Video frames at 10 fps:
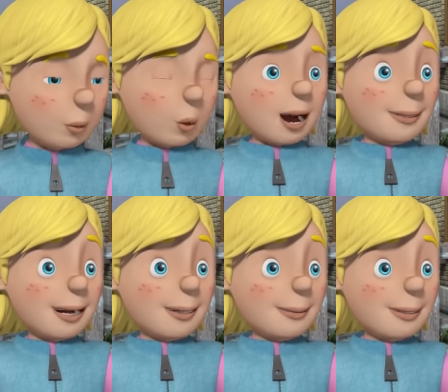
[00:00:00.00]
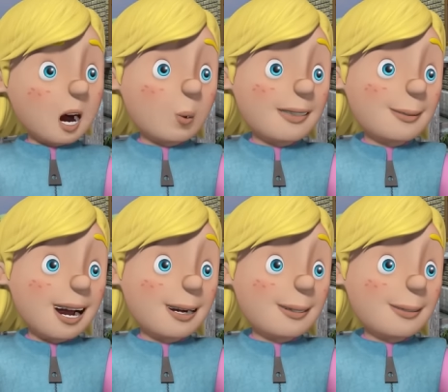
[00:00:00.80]
What a
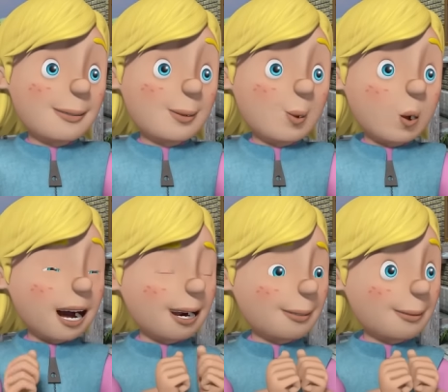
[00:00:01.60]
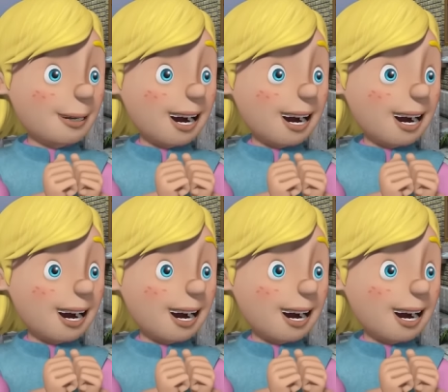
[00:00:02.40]
totally brilliant